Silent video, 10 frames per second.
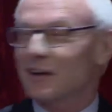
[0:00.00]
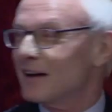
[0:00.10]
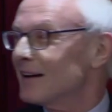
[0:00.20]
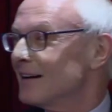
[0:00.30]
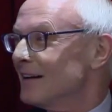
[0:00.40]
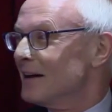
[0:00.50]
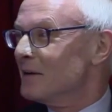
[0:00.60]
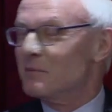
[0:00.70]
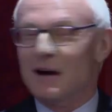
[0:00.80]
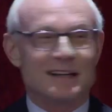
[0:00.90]
We
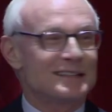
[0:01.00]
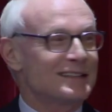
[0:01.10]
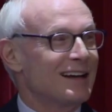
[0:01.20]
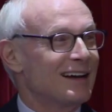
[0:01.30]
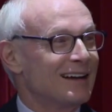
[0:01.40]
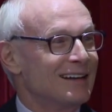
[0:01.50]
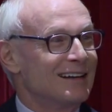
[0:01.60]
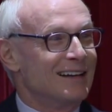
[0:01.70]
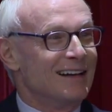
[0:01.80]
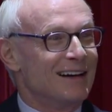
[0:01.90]

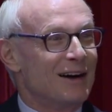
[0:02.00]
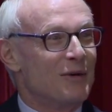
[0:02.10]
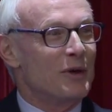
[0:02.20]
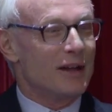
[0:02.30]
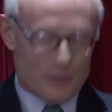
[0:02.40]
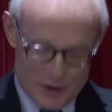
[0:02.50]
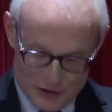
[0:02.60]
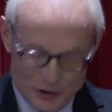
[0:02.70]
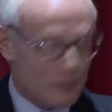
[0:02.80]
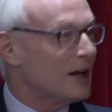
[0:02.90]

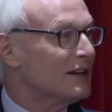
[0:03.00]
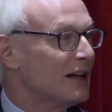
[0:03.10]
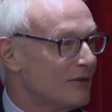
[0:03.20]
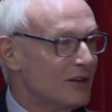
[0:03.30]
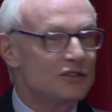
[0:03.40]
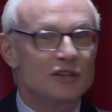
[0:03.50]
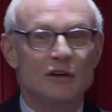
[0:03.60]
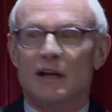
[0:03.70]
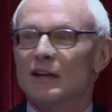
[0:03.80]
are so proud to have Vince here,